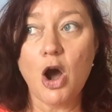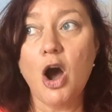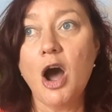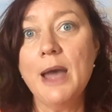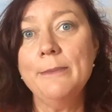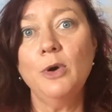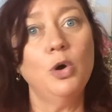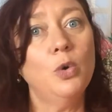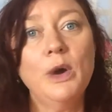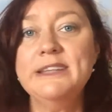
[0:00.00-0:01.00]
I'm
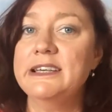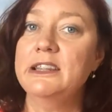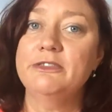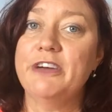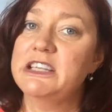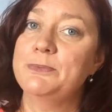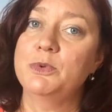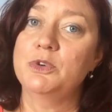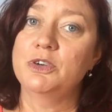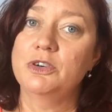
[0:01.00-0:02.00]
always in the
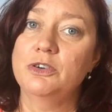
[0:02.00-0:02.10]
Facebook